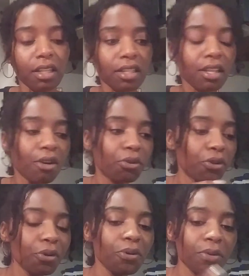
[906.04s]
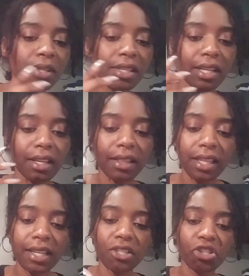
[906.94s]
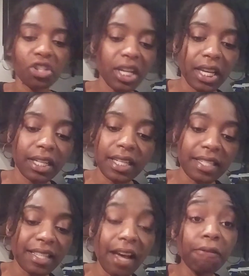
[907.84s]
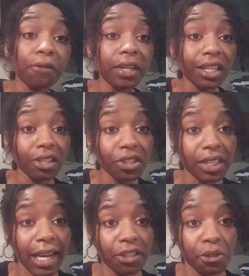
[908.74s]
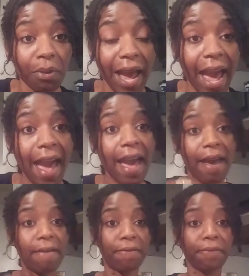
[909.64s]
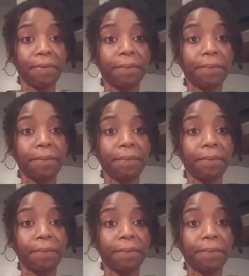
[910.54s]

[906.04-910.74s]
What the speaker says: So use this shit, this devil energy that you have